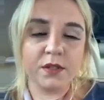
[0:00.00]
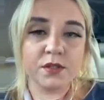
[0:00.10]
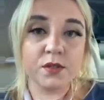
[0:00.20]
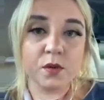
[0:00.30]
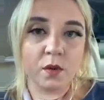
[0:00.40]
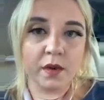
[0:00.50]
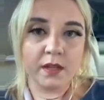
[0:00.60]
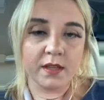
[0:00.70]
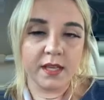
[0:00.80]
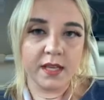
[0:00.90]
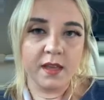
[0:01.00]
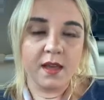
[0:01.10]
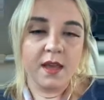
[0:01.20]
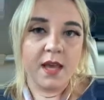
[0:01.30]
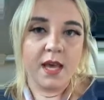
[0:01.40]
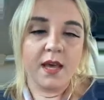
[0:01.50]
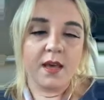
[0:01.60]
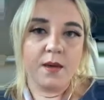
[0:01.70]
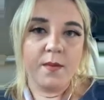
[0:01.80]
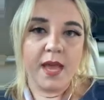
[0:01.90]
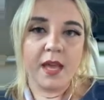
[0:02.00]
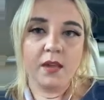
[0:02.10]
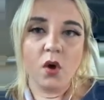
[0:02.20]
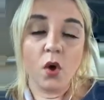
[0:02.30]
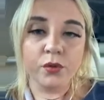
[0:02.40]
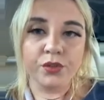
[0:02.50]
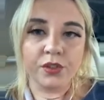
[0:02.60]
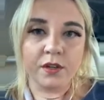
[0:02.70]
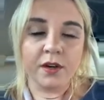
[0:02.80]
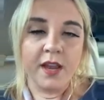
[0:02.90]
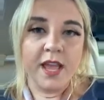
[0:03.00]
historically at culture,